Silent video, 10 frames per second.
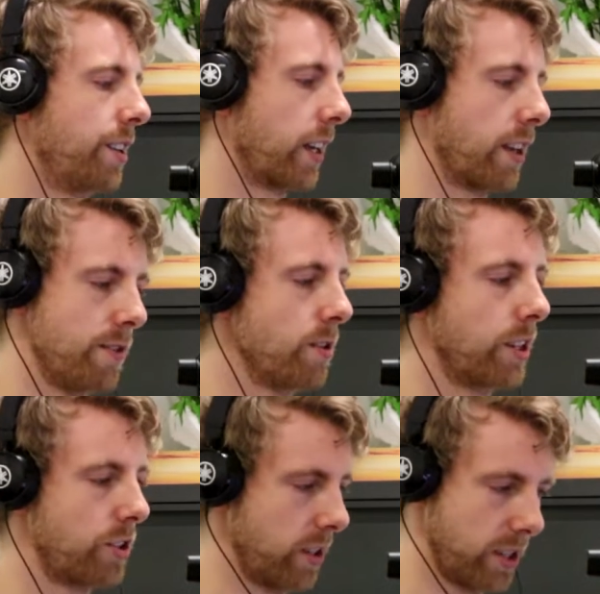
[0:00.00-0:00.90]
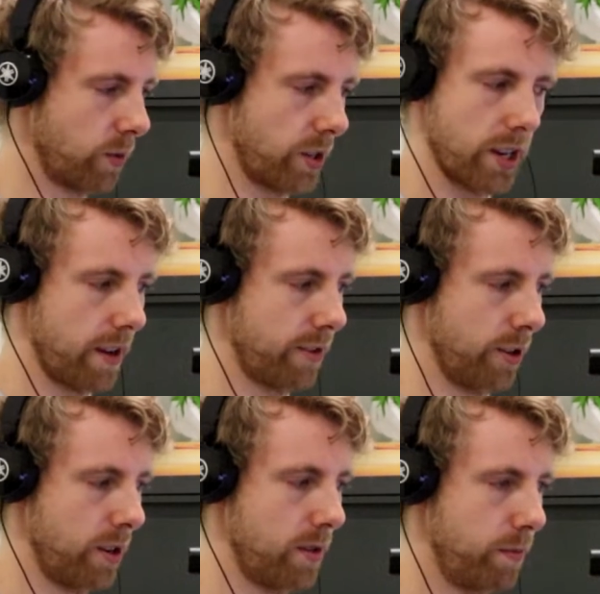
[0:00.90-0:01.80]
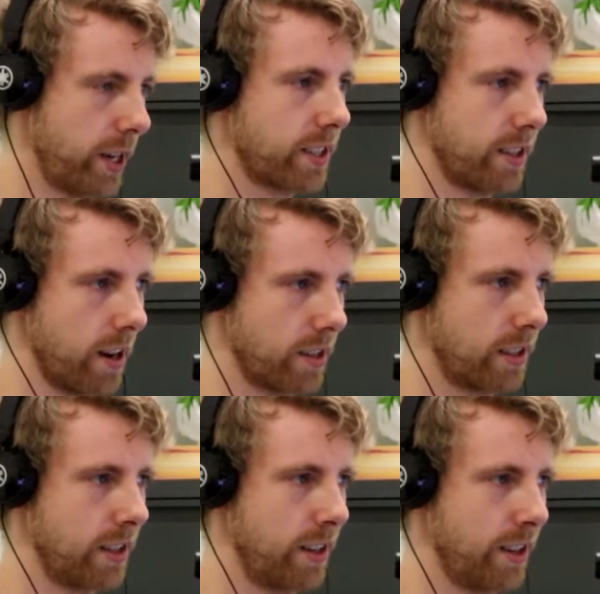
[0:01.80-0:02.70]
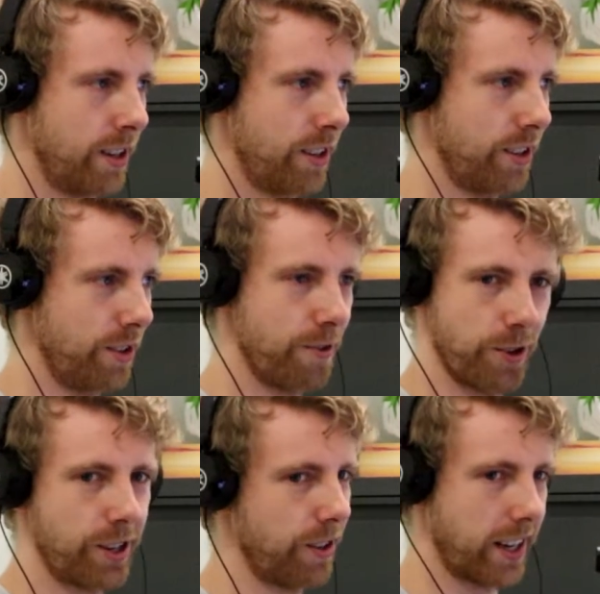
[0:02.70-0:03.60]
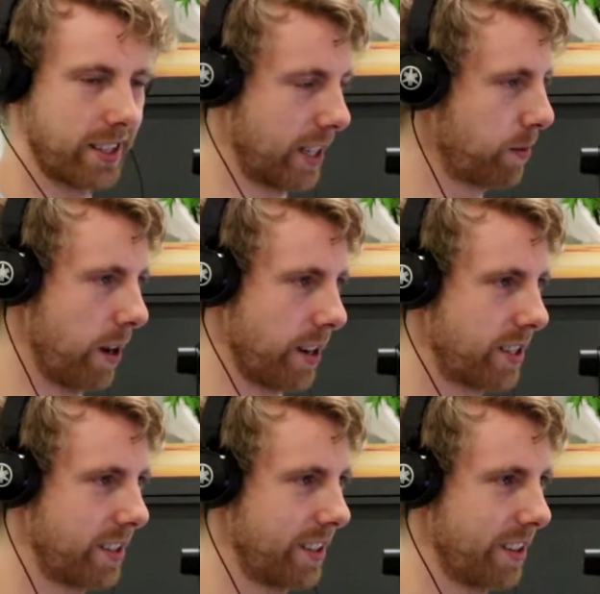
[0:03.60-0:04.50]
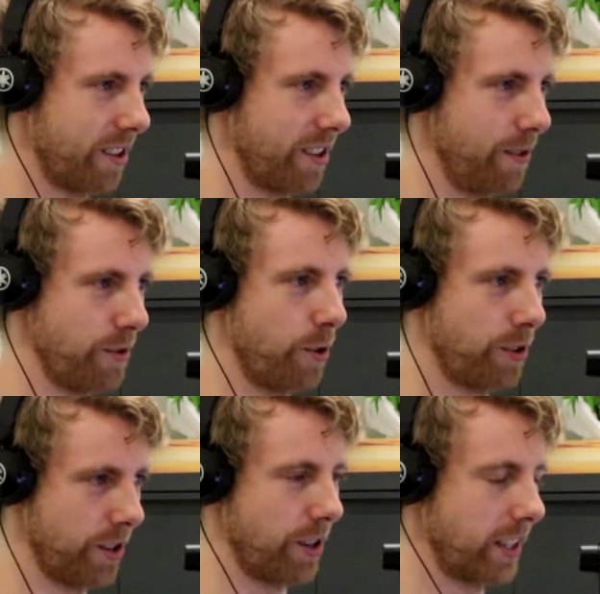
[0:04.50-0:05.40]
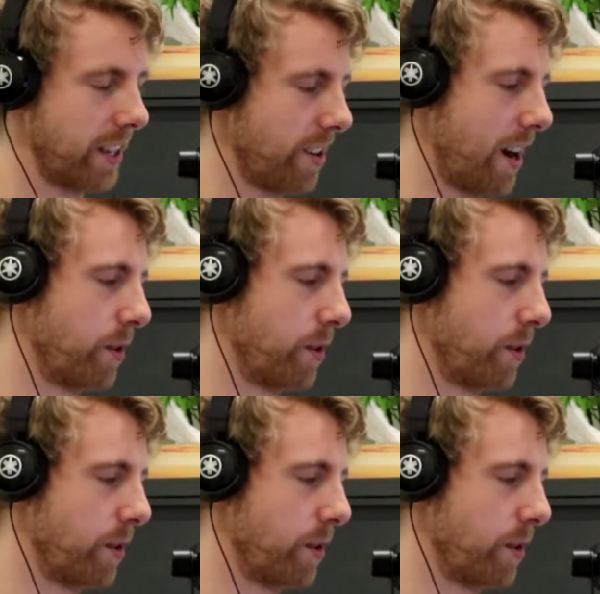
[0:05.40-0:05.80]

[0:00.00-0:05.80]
Like if you literally switch that for mixed nuts, you've already got like 6+ of your 30 that you're